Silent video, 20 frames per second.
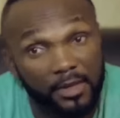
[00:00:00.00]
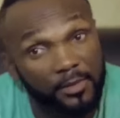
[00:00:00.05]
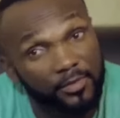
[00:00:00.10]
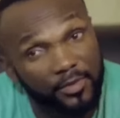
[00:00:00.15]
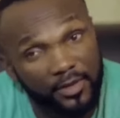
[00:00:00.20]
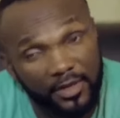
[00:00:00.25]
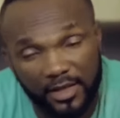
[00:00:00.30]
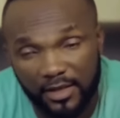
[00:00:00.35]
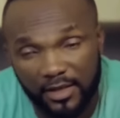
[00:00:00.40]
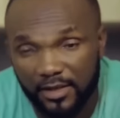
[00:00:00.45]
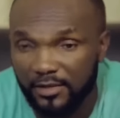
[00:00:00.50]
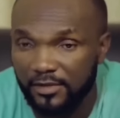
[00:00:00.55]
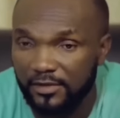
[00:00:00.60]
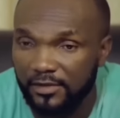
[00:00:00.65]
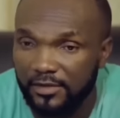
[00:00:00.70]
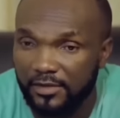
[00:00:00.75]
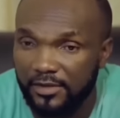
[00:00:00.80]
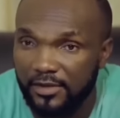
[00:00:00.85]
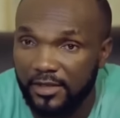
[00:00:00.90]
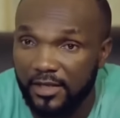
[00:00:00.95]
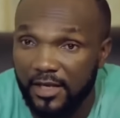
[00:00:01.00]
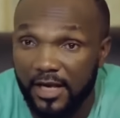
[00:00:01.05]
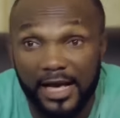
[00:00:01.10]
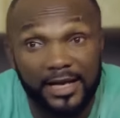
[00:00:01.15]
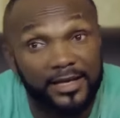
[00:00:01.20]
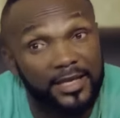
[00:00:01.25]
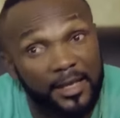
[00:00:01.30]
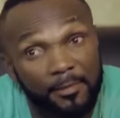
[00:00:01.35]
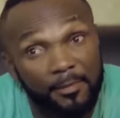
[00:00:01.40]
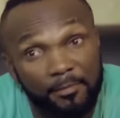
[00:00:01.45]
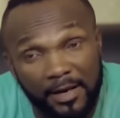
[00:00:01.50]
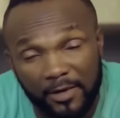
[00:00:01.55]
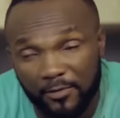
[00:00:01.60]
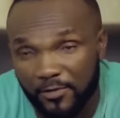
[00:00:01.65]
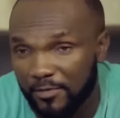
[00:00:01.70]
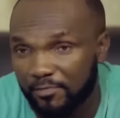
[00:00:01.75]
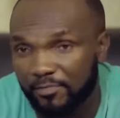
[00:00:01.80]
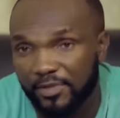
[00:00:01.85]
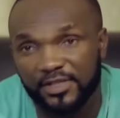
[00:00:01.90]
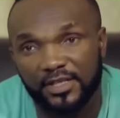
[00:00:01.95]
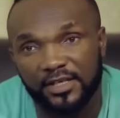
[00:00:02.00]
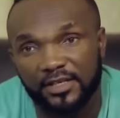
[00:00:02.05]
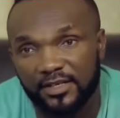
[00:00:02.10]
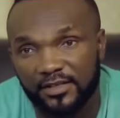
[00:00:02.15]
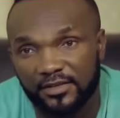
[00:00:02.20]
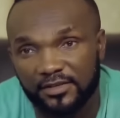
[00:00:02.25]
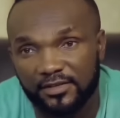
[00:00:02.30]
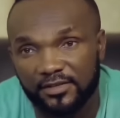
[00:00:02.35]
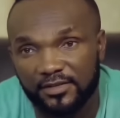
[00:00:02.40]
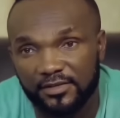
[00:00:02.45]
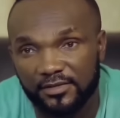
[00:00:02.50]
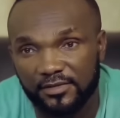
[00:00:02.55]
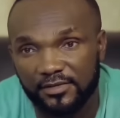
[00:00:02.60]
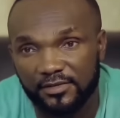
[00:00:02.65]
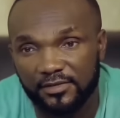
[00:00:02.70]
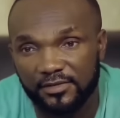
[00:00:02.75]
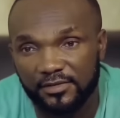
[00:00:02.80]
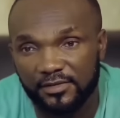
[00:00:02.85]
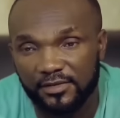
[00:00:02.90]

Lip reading: My brother, I came back with bitterness.